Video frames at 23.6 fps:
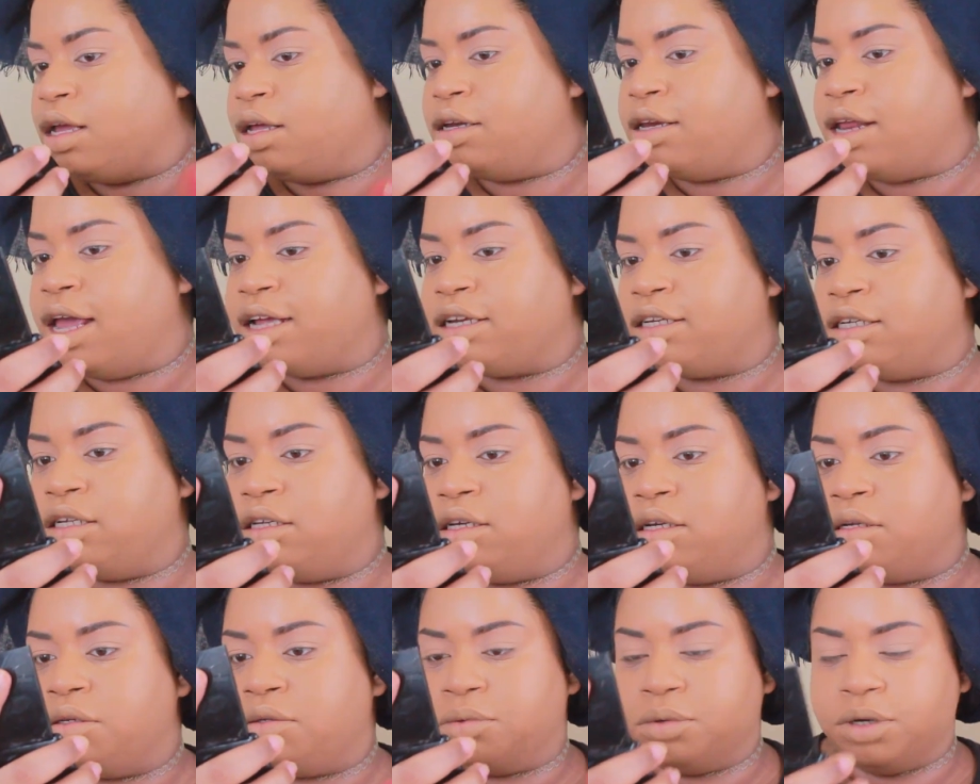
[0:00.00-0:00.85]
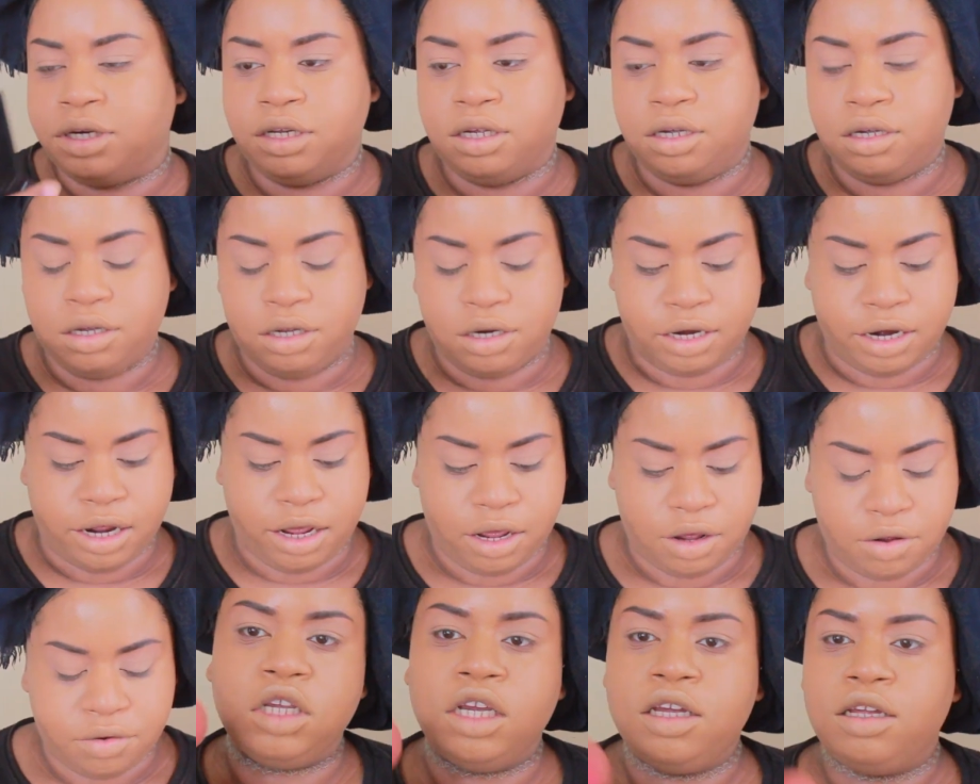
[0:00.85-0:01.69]
That actually looks really good
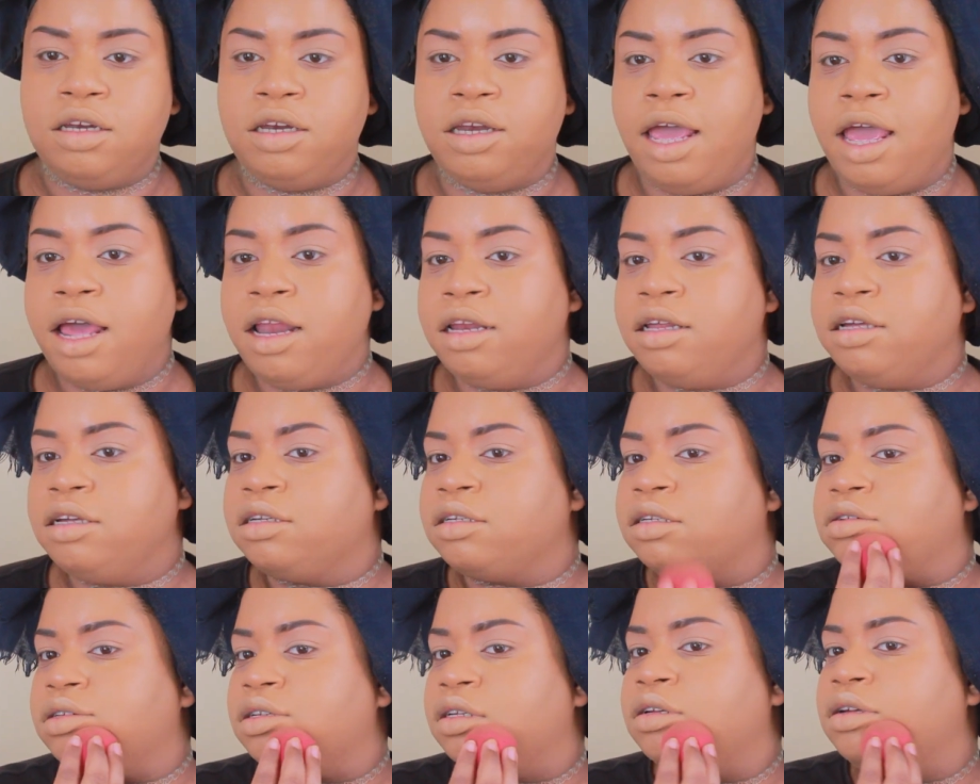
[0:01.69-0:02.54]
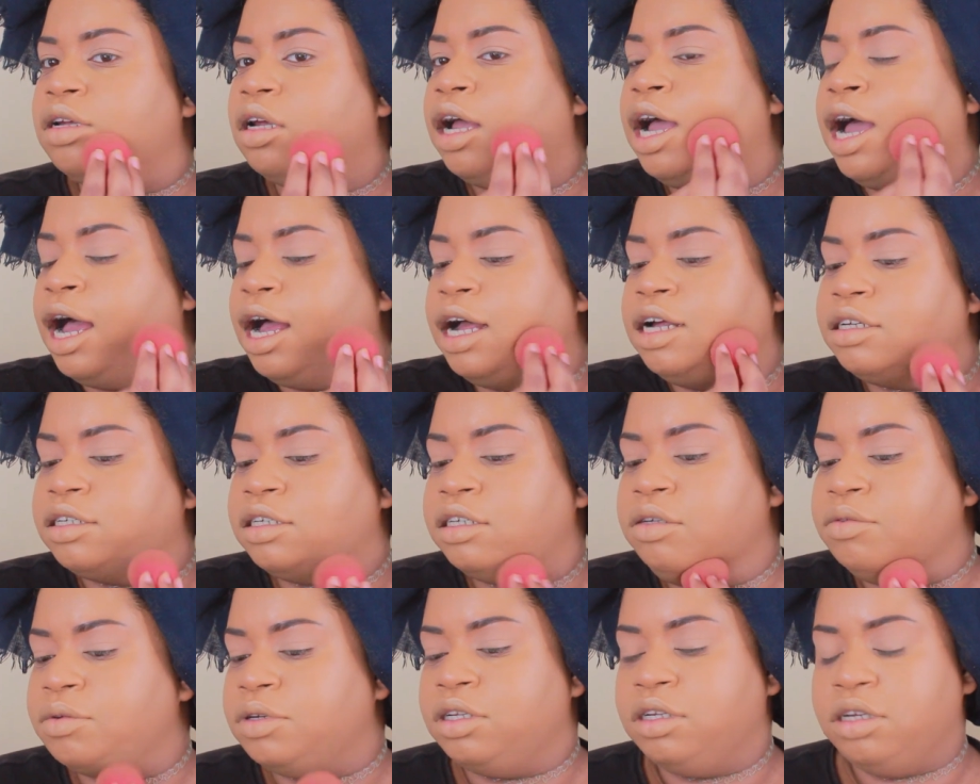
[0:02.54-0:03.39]
now. That looks
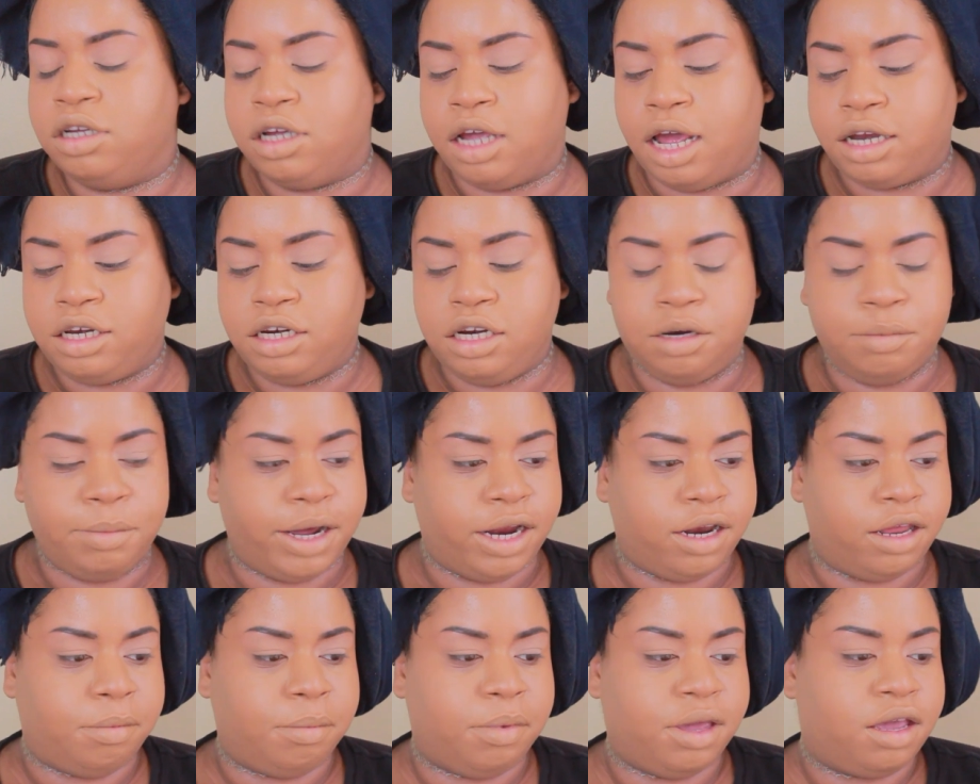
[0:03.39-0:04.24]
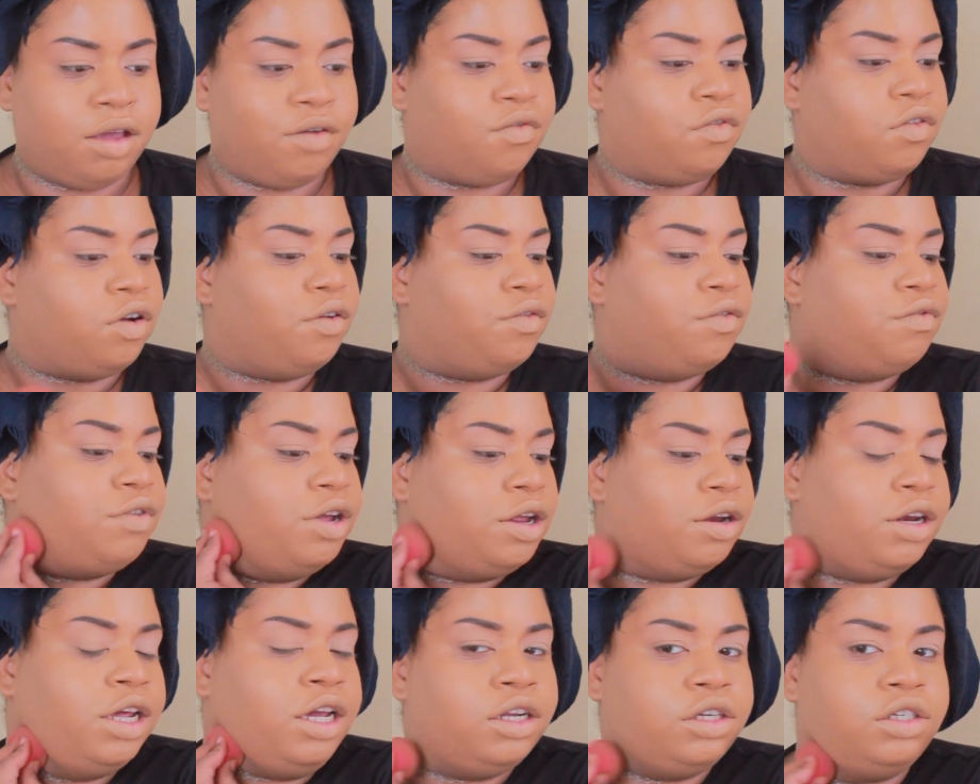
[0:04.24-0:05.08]
honestly really good. I need to buy that Makeup Forever
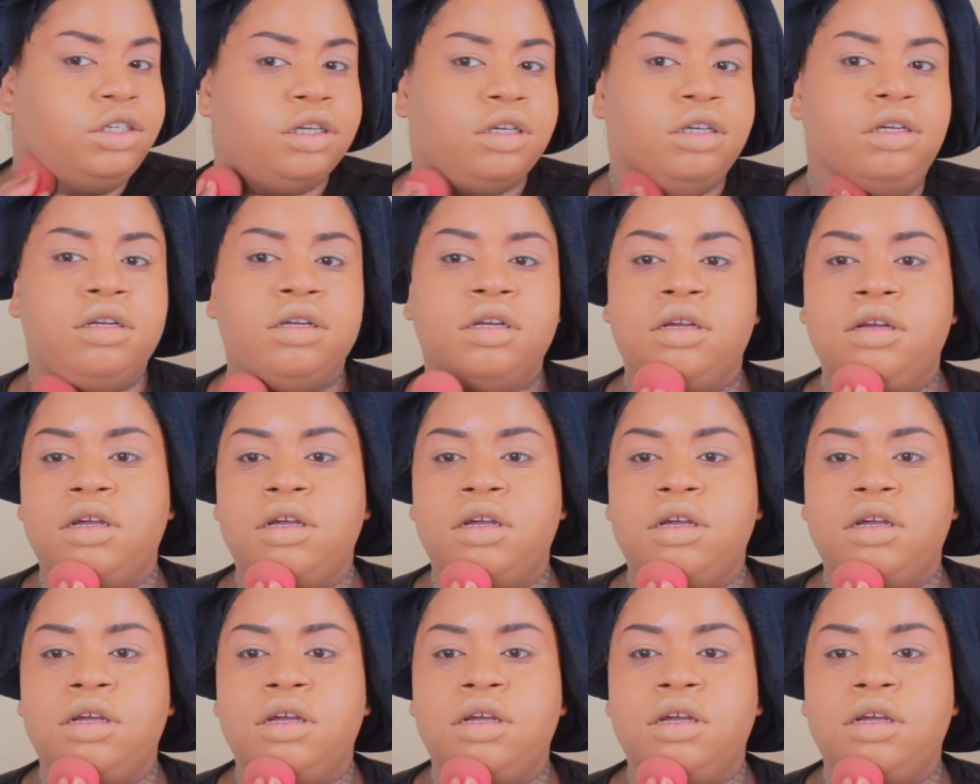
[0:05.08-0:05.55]
foundation.